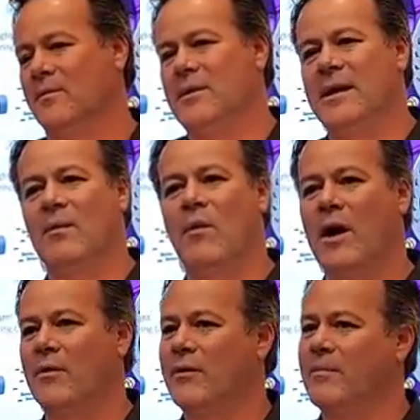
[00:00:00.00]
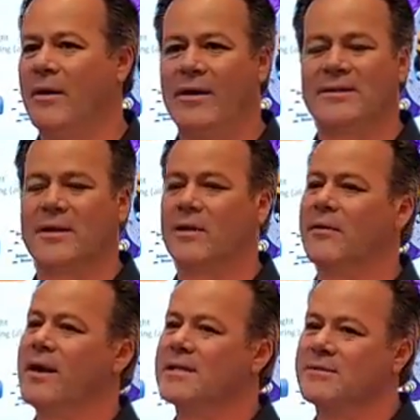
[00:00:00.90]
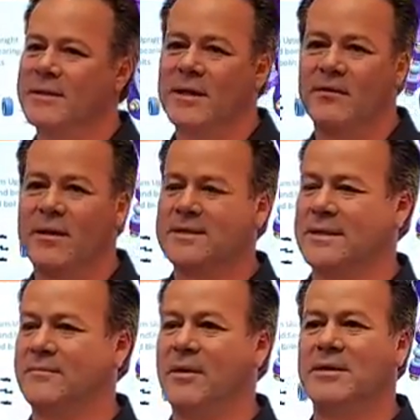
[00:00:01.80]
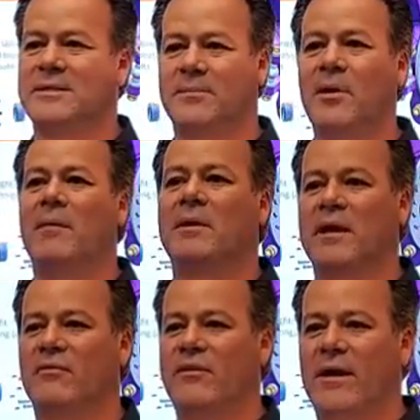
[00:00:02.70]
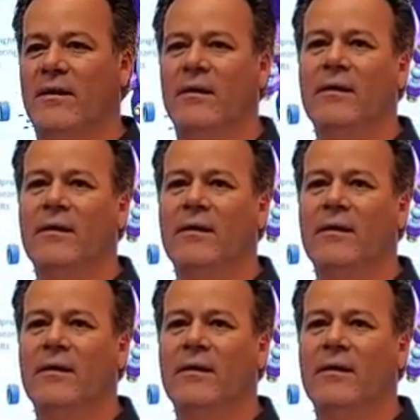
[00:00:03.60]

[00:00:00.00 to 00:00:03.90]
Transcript: When you get water in the bearings are going to rust, when you get rust in the bearings are probably going to fail.